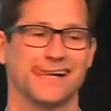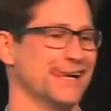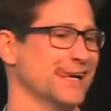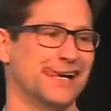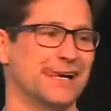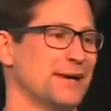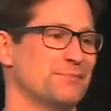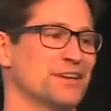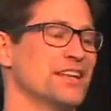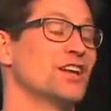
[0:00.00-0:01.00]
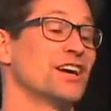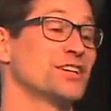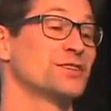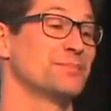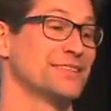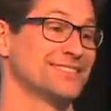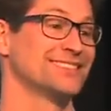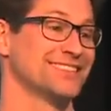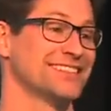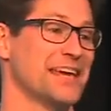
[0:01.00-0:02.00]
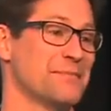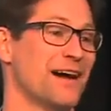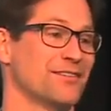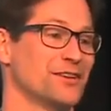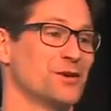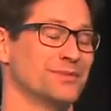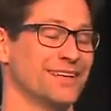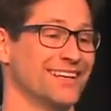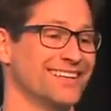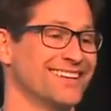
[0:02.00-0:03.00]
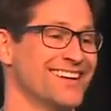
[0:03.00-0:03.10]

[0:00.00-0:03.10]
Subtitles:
But a lot of good businesses came out of Copenhagen.